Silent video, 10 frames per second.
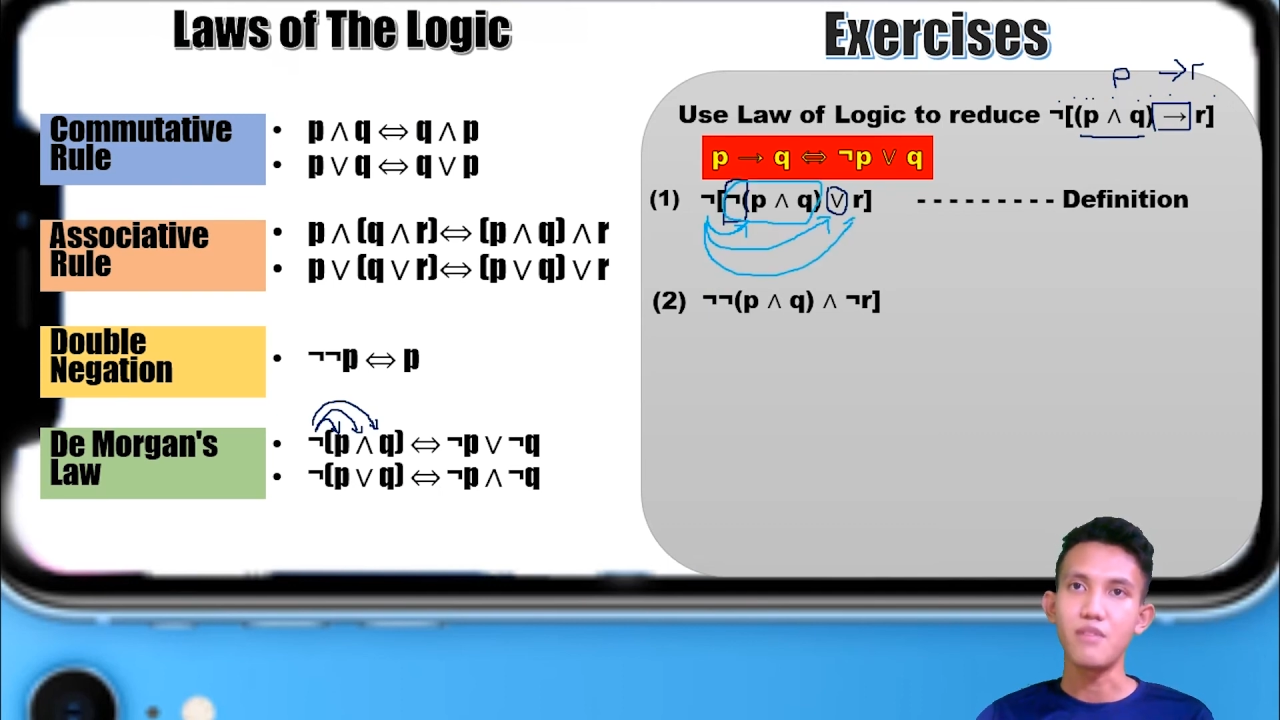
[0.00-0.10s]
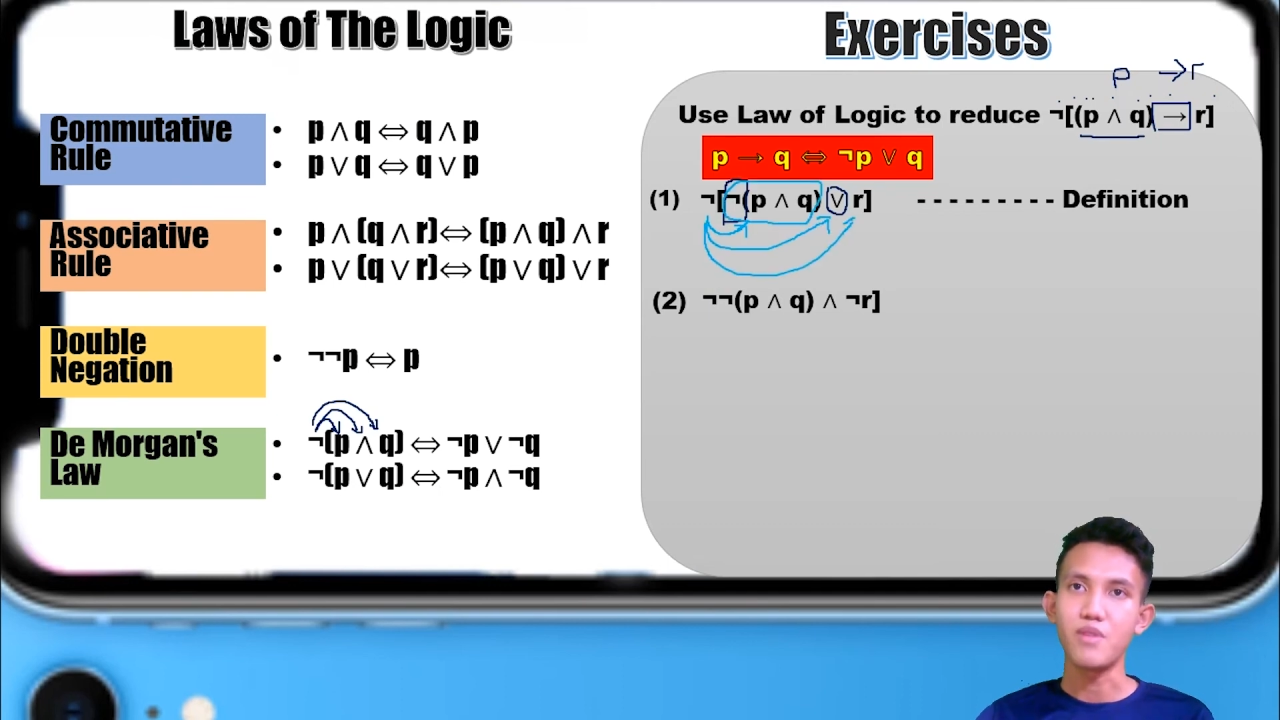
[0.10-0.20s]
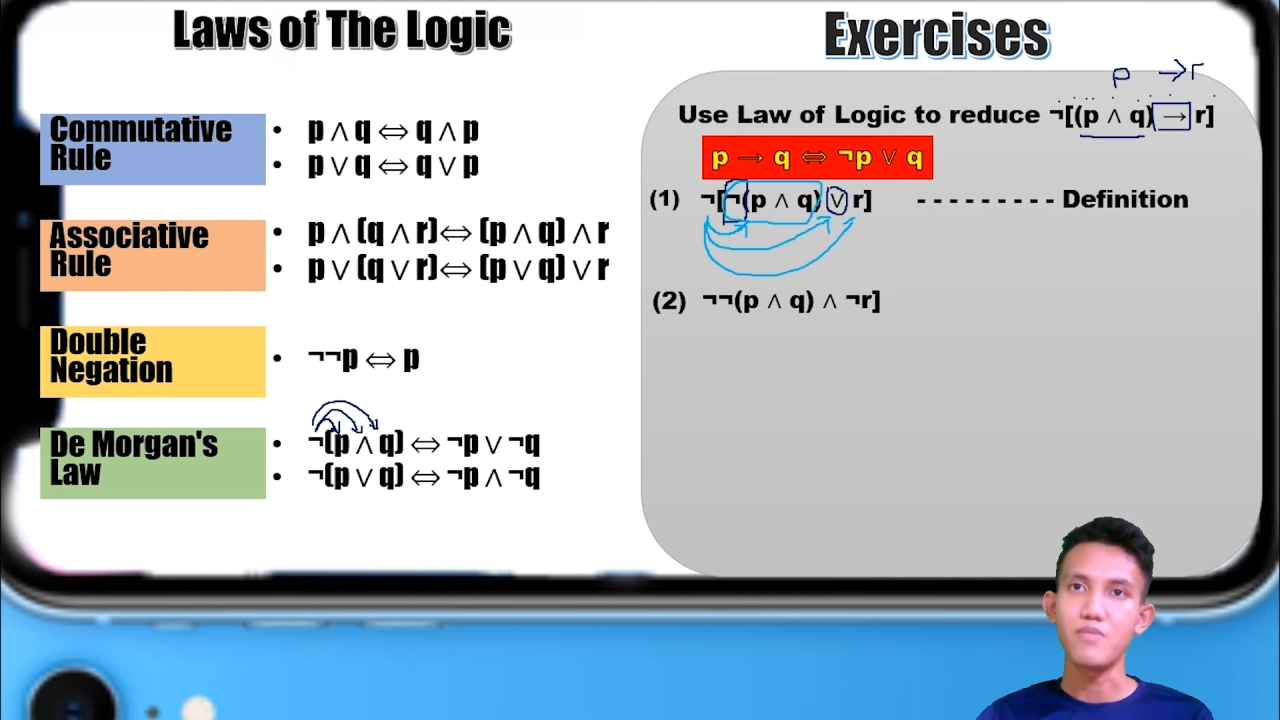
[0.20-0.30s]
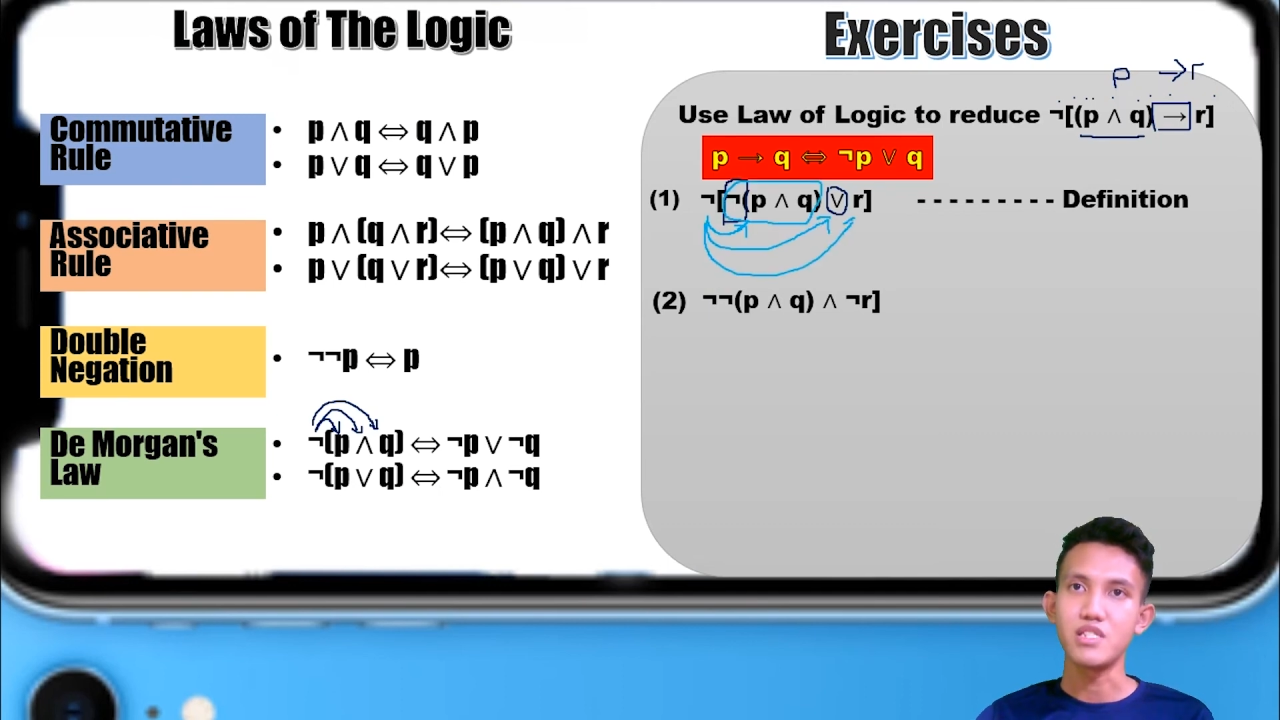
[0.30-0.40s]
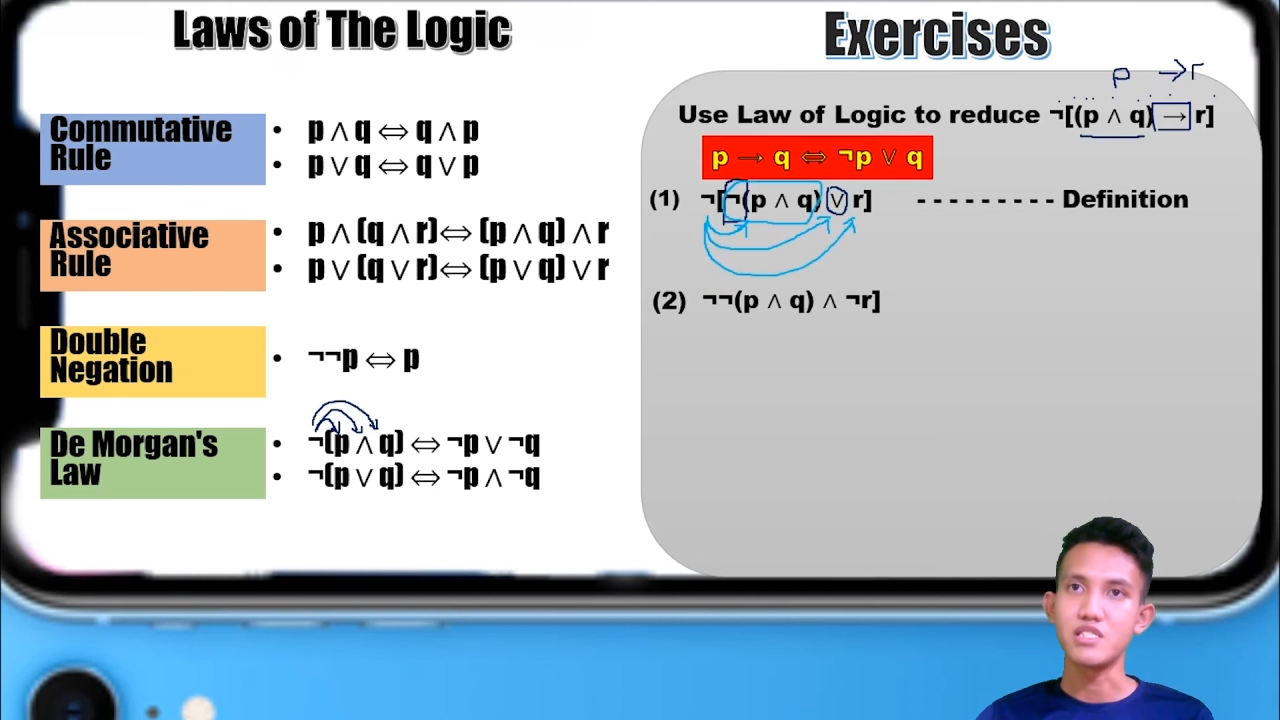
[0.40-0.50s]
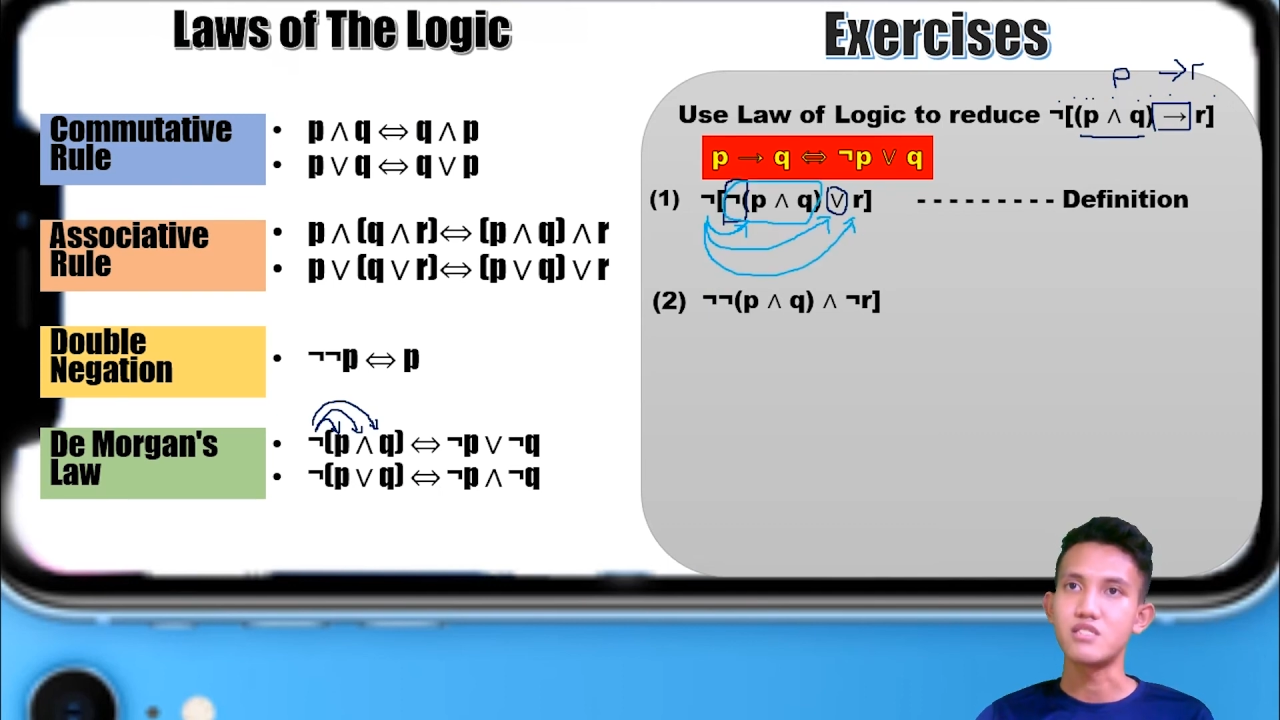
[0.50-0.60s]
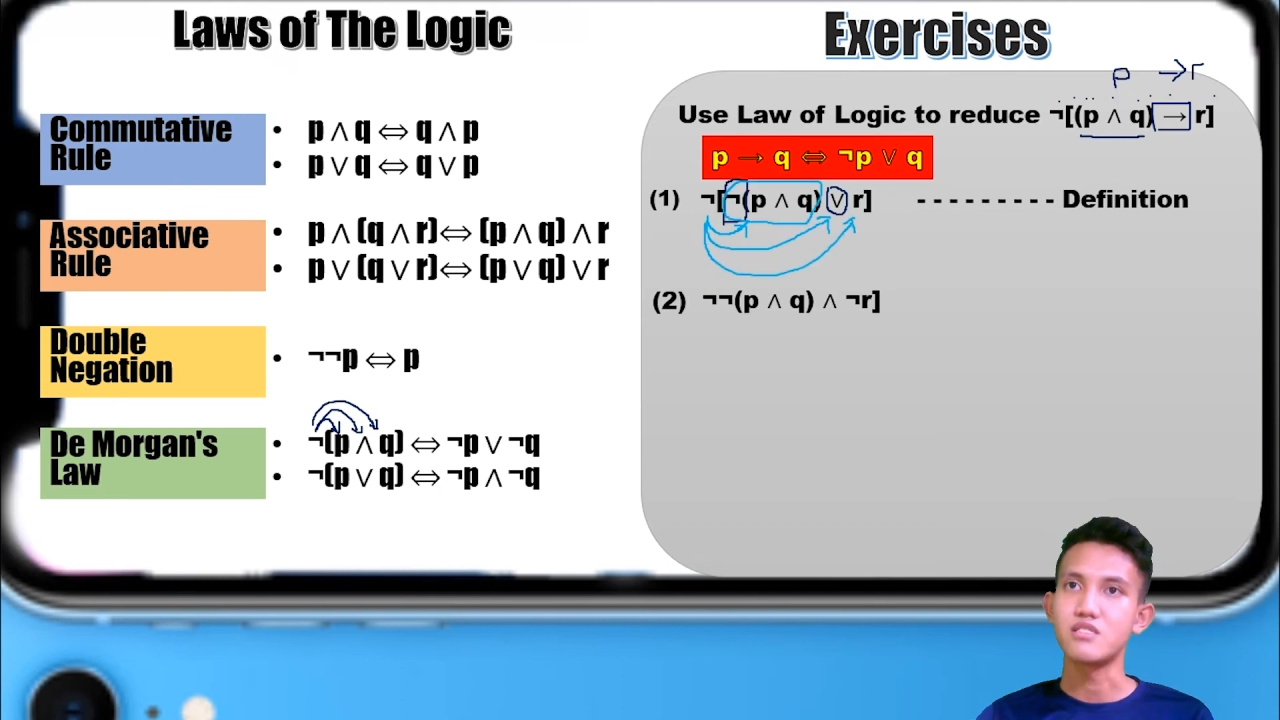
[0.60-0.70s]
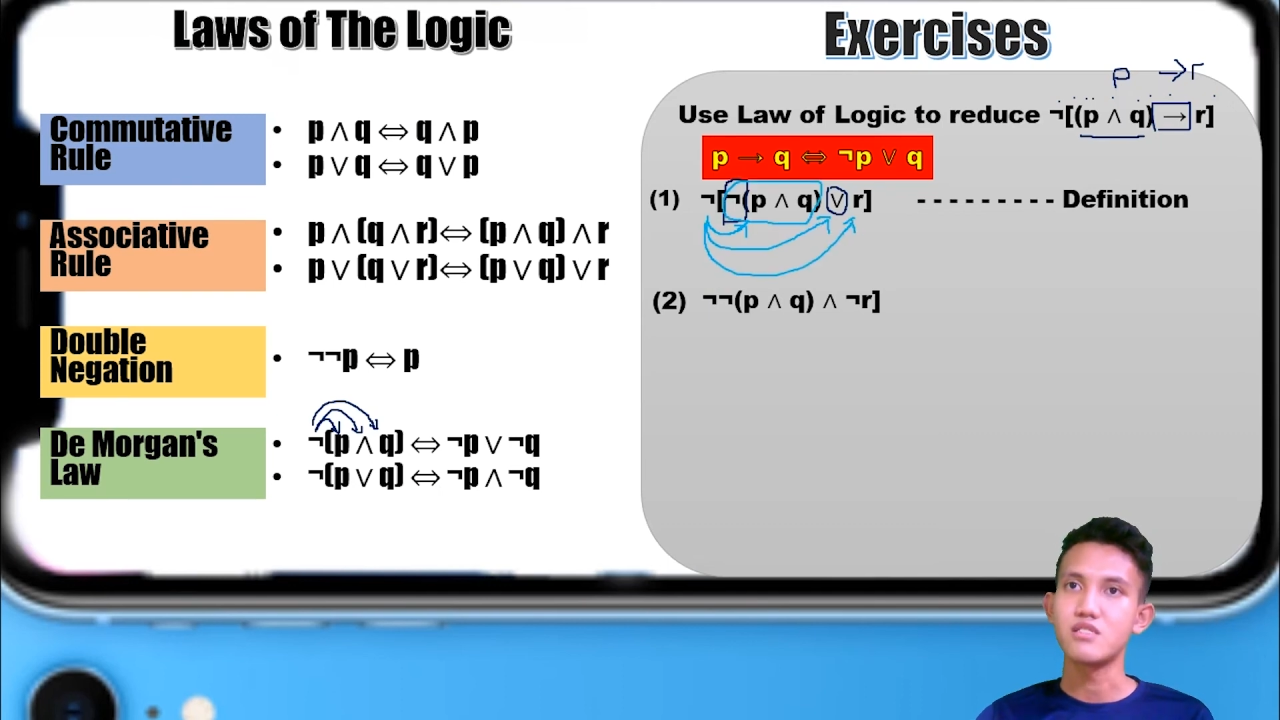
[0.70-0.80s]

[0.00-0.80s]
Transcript: the R